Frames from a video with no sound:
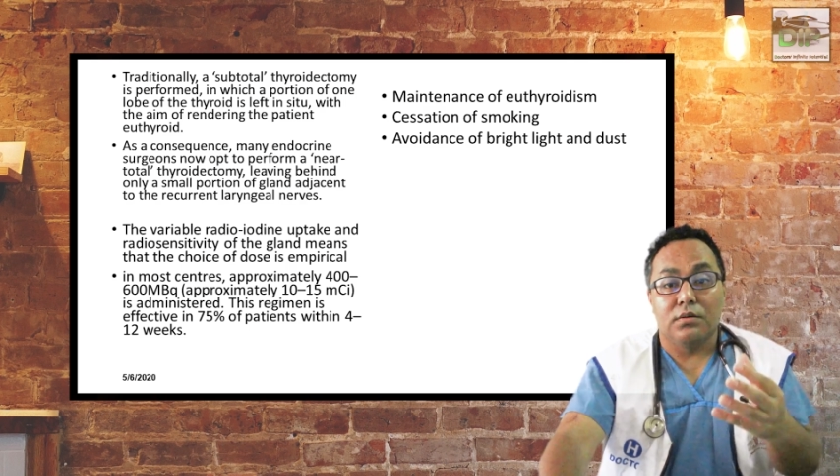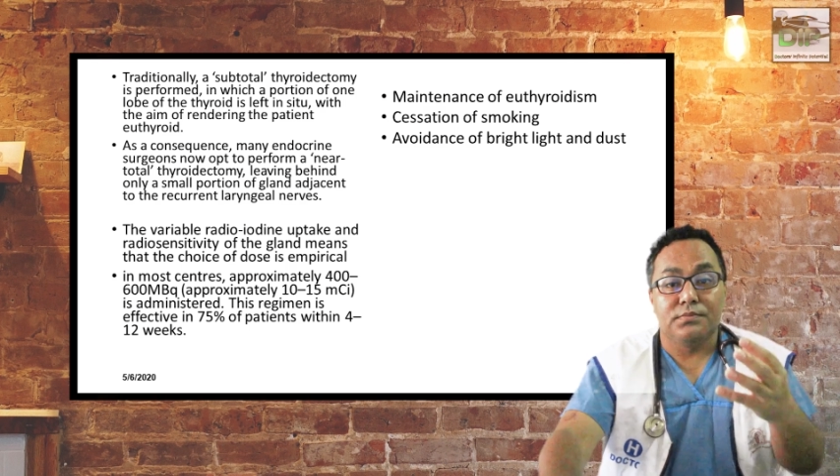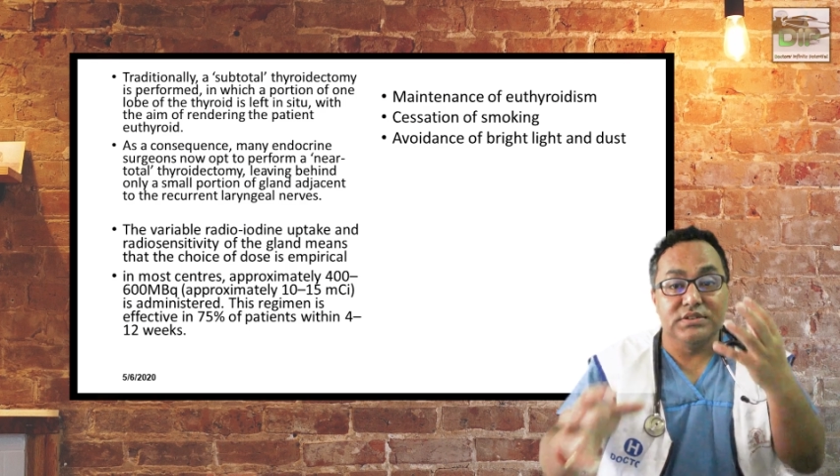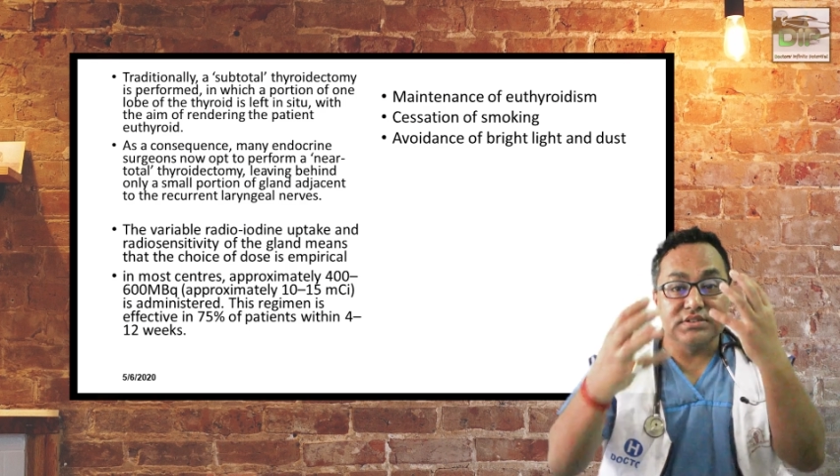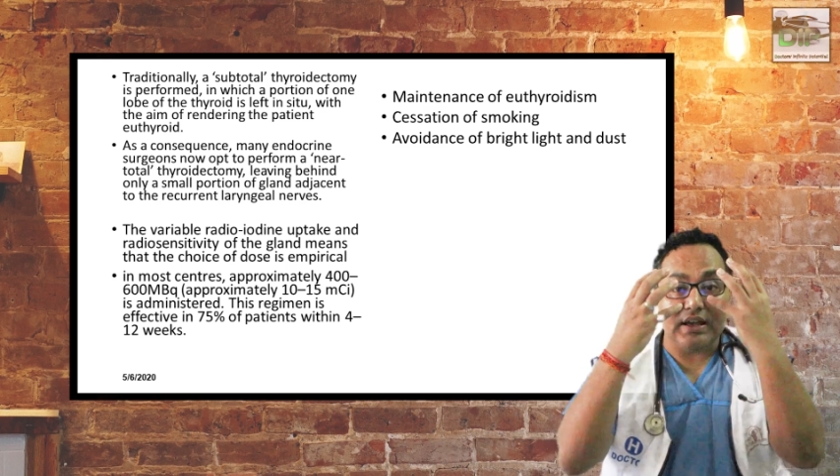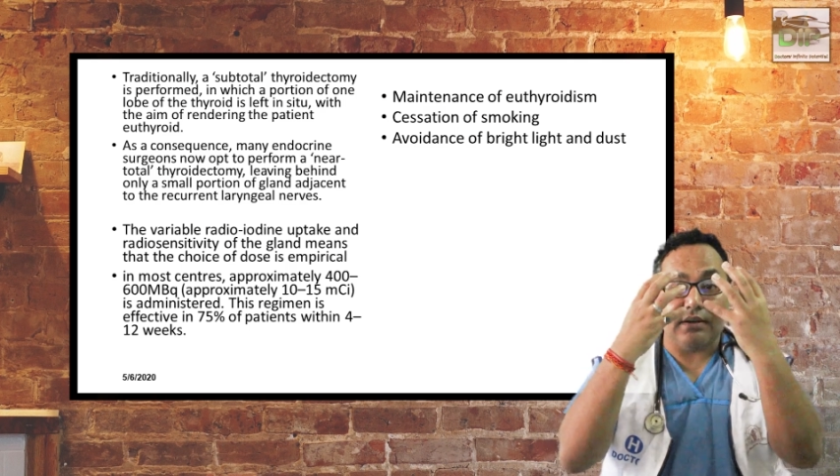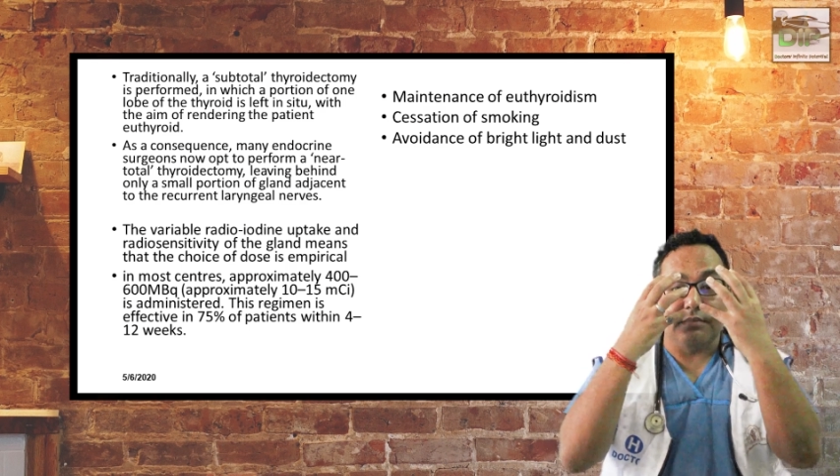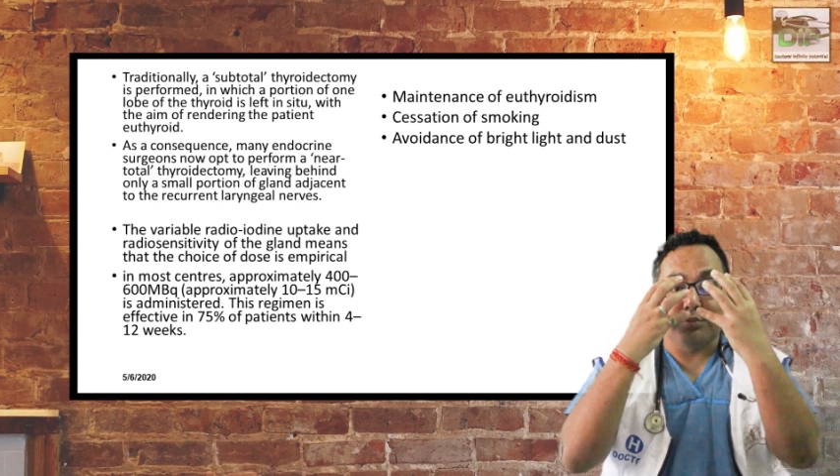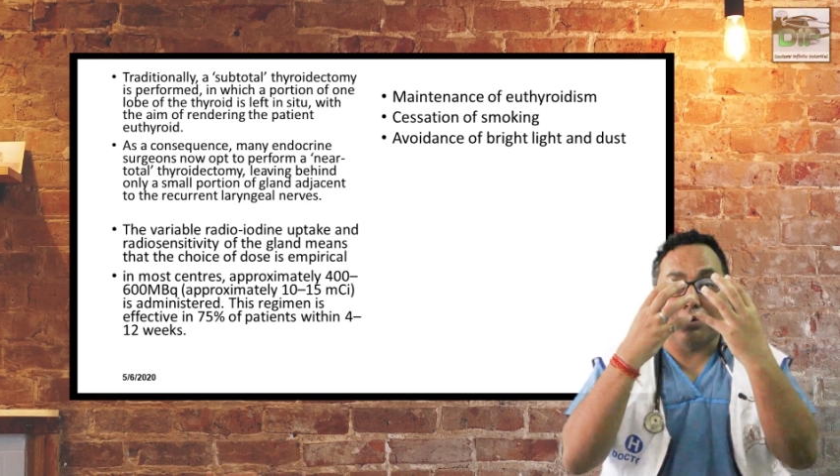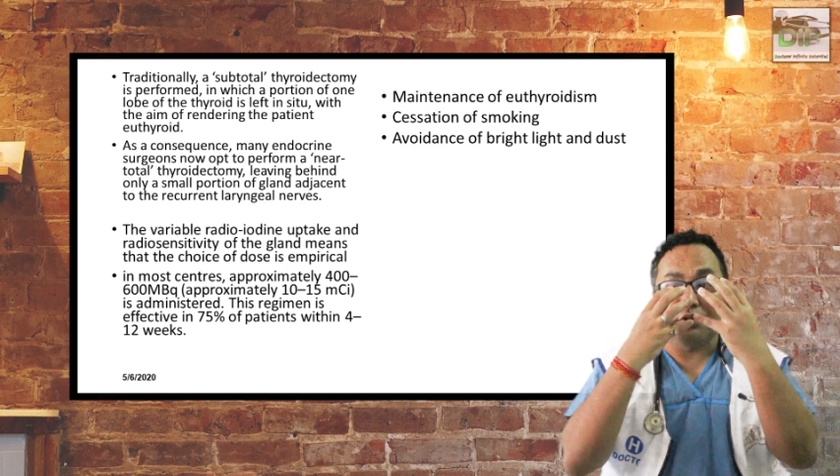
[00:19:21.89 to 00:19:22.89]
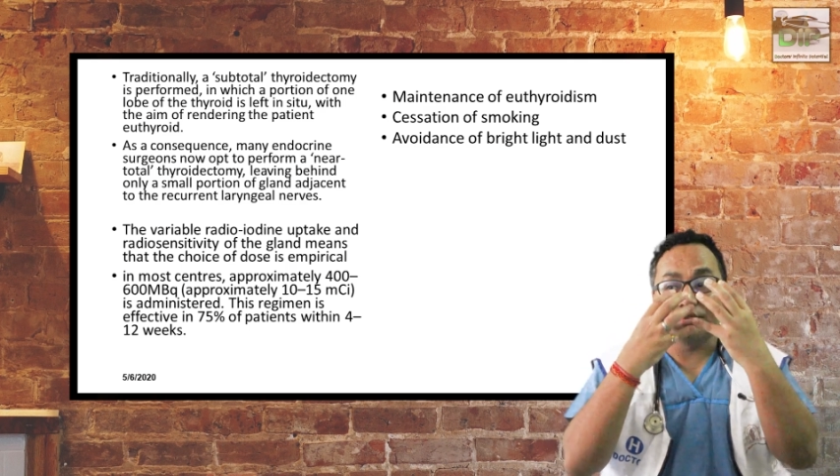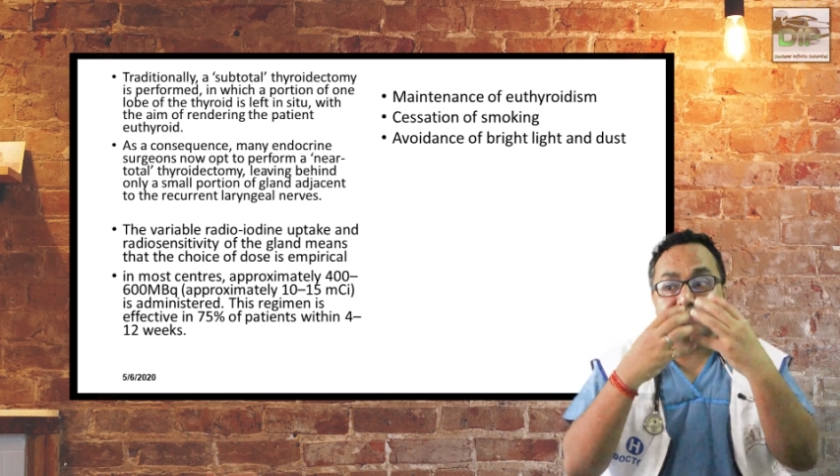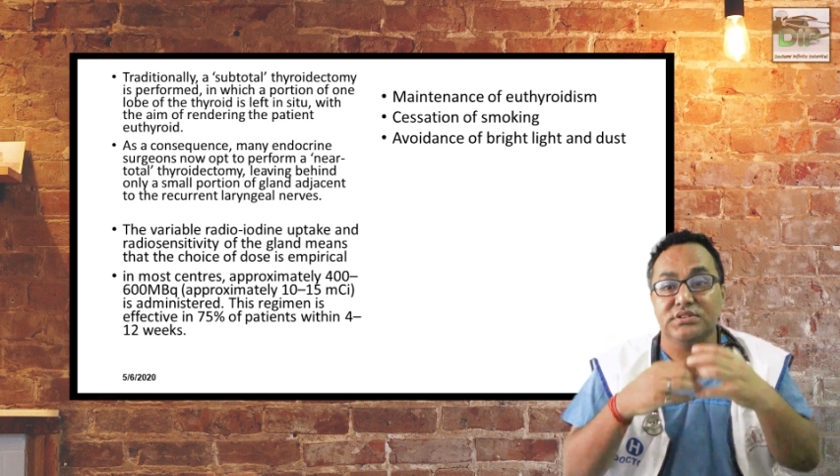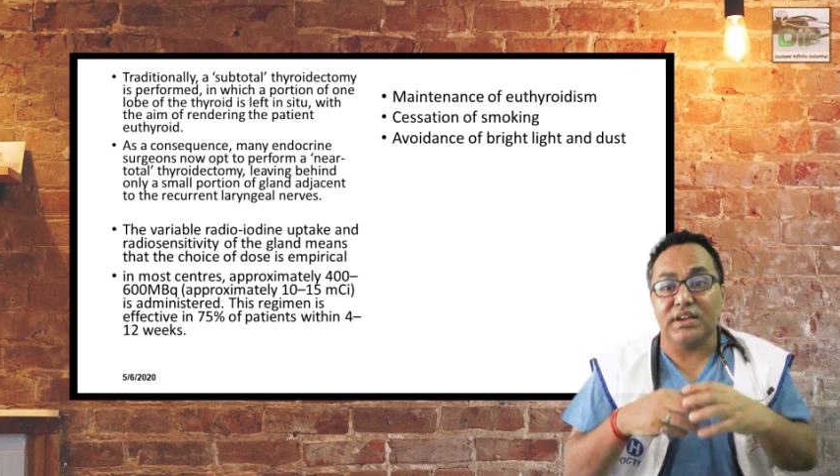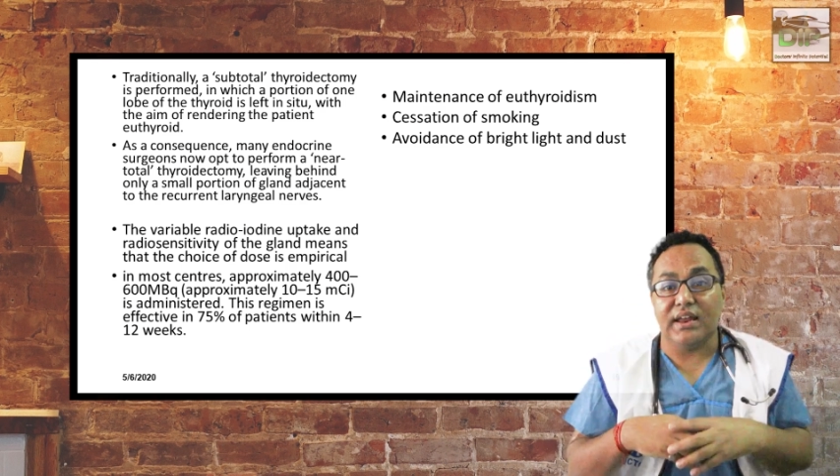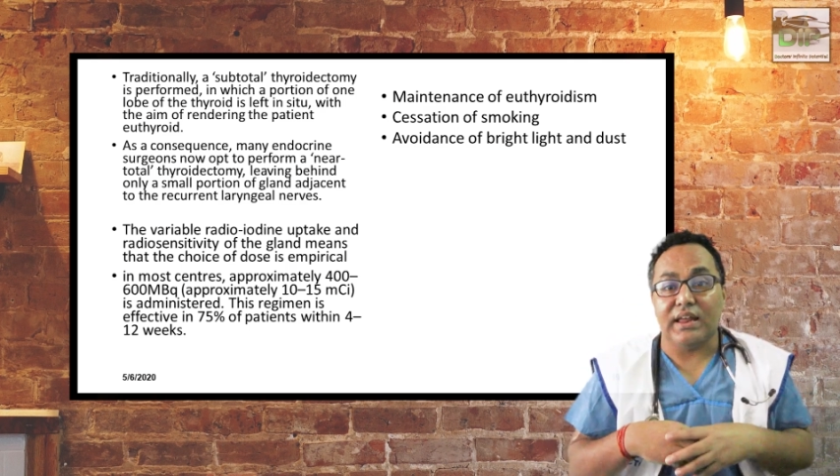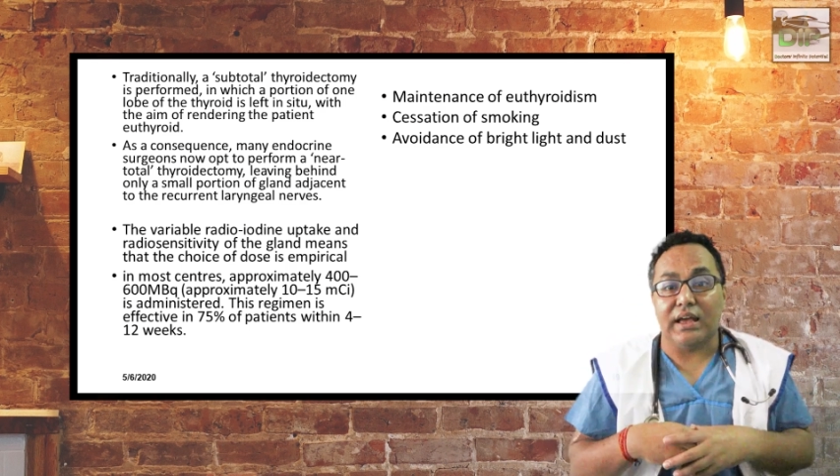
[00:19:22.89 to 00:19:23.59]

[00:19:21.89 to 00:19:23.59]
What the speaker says: since they are in proptosis, they can